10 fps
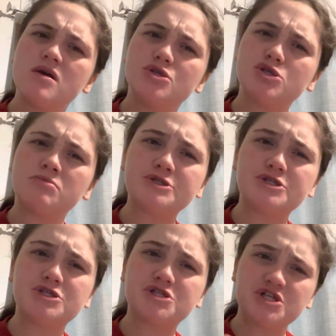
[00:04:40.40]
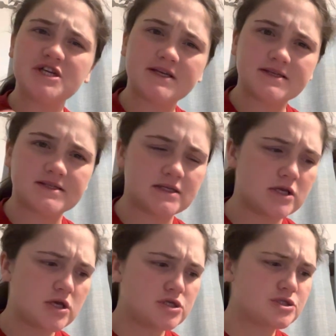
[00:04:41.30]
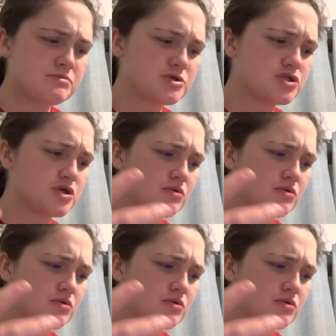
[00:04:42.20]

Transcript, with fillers: so much cheese and so much